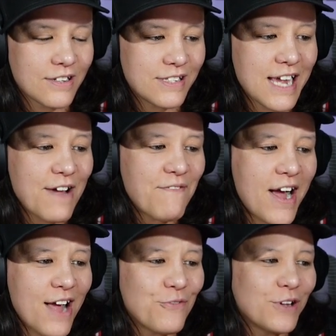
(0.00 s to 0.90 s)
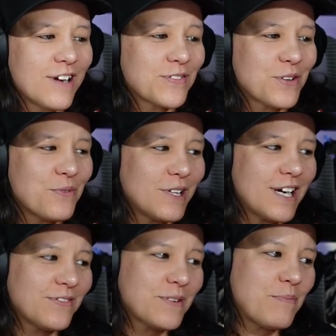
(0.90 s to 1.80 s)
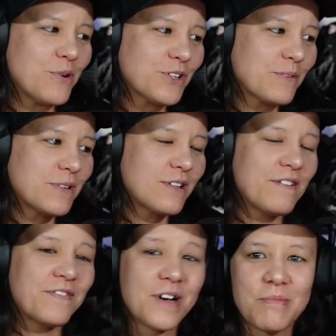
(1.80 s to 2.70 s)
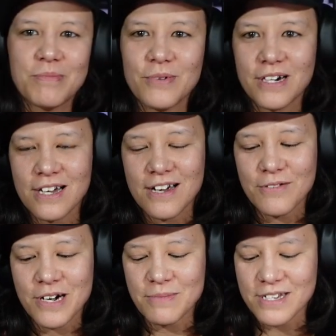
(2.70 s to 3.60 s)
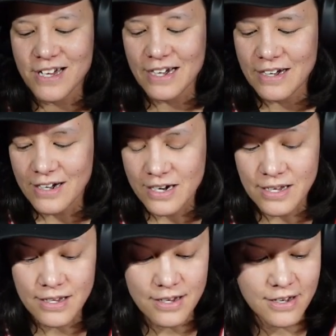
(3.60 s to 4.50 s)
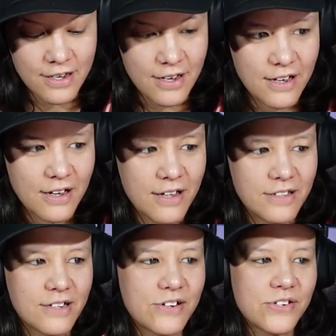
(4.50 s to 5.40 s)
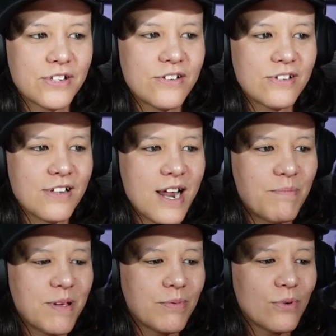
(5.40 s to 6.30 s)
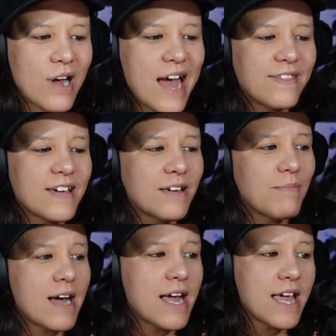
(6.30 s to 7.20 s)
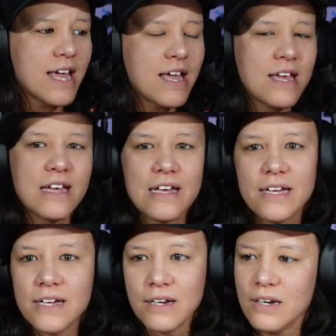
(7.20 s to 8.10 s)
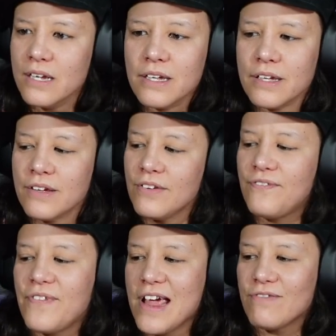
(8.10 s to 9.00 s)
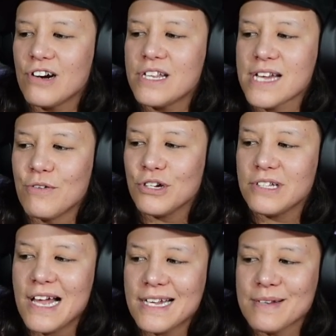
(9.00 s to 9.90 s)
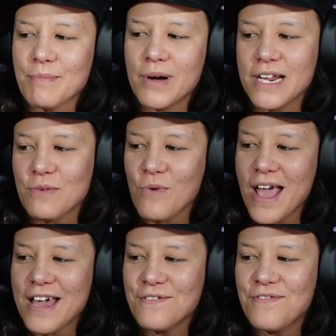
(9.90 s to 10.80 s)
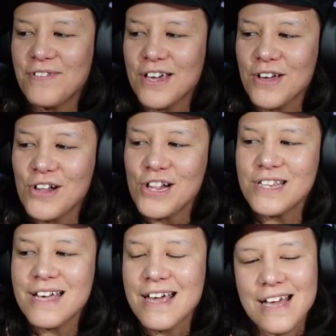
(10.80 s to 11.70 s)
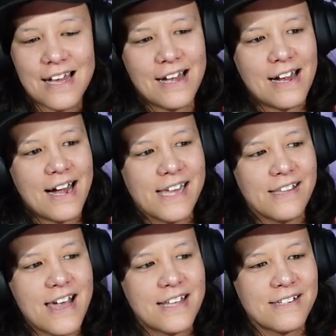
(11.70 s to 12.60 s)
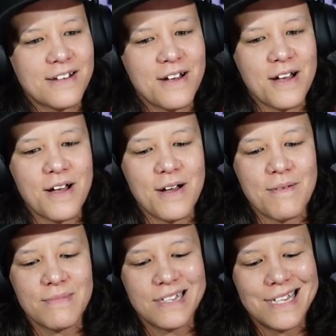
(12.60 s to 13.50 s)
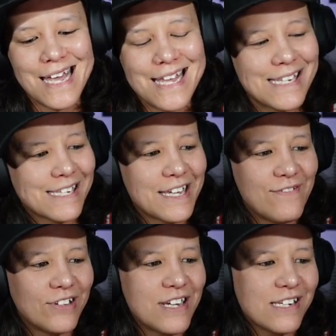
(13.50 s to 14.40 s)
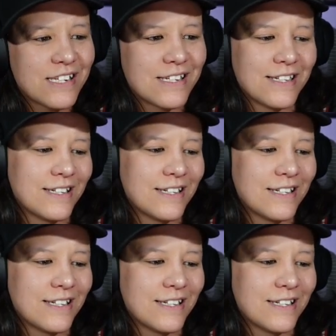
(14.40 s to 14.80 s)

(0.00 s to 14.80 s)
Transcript: Tie five. We'll have to we'll have to pull some stuff up when uh when I'm done. Uh, there's there's a lot of people. I think my favorites. I really like some Buddy Wakefield. I like some T Sleeveless.